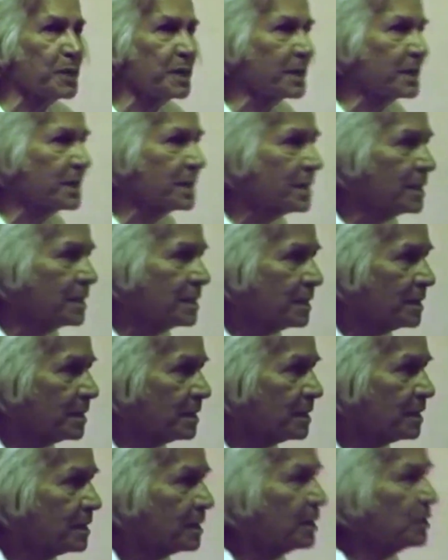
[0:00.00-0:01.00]
before
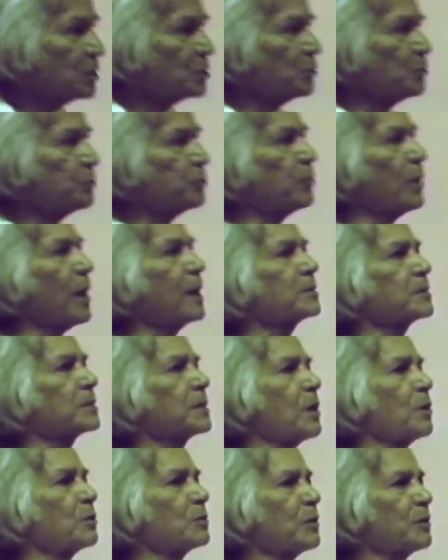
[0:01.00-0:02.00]
me is
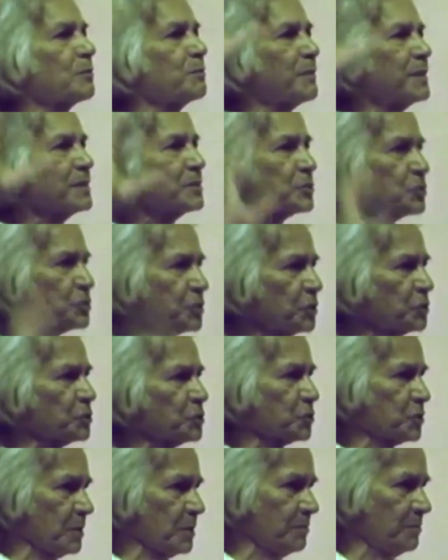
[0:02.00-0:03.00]
flushed out of
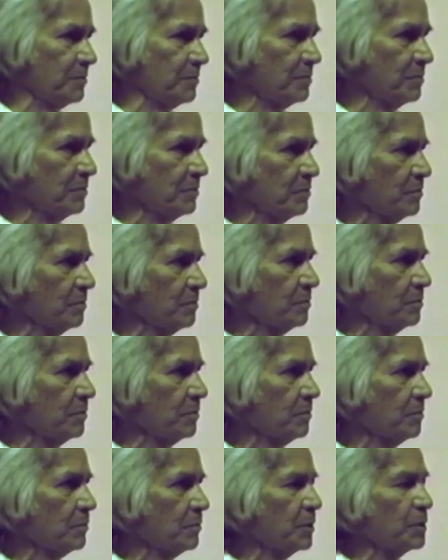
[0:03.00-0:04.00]
my system.
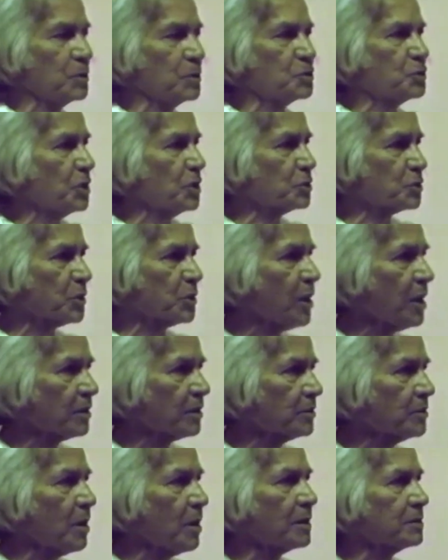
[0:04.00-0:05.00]
It is
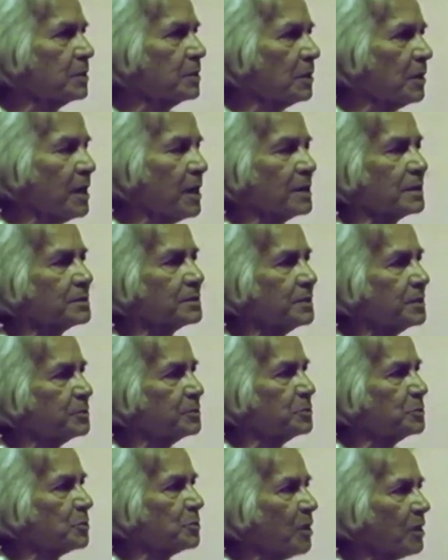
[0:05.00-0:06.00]
just luck, not the
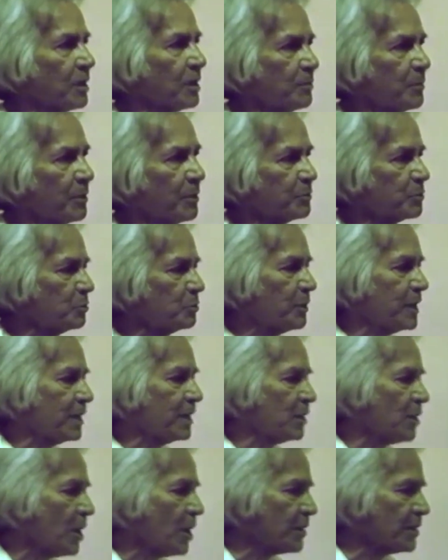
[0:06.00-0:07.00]
luck that you talk
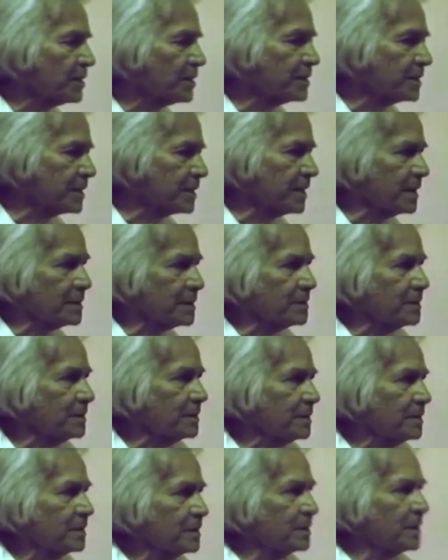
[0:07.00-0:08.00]
about. You buy a lottery
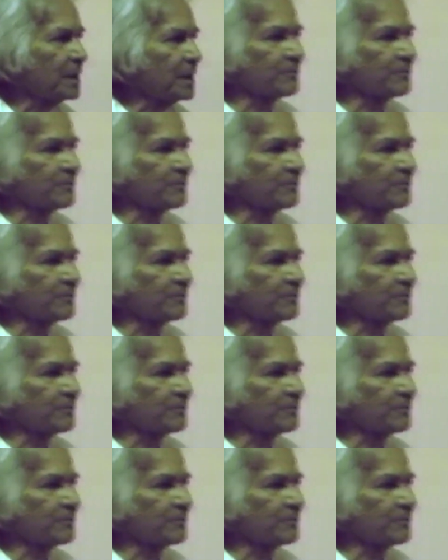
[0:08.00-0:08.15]
ticket